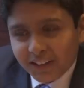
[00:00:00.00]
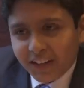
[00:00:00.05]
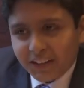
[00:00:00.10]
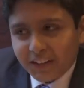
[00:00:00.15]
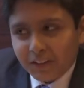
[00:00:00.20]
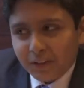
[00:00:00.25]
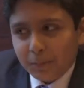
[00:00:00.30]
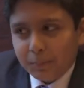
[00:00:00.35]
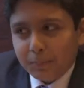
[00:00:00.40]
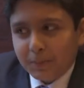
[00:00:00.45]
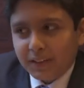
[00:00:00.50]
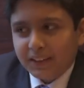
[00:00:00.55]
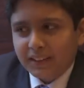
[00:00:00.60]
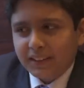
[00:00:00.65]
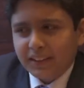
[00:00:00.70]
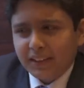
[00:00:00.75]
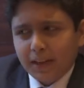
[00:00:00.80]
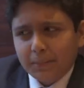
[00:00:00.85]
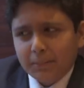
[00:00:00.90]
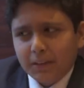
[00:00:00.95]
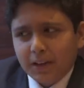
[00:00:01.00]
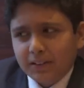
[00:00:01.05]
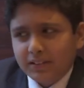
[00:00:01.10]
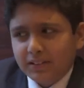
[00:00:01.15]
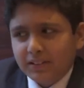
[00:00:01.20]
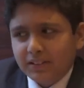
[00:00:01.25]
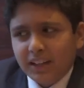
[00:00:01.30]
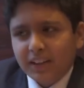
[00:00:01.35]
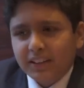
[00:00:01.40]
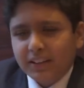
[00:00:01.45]
like you, but I'm not
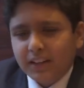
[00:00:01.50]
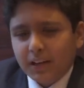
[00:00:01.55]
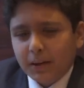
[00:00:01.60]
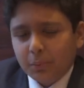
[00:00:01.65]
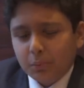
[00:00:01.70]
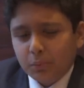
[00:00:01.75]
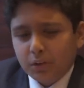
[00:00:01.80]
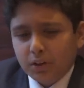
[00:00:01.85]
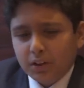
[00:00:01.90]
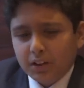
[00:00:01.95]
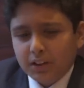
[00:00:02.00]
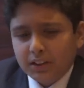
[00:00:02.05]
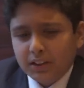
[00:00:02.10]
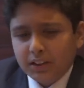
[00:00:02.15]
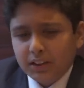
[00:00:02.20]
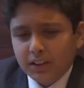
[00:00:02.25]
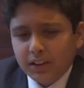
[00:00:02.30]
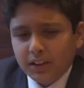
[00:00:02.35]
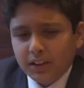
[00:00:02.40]
saying that I would.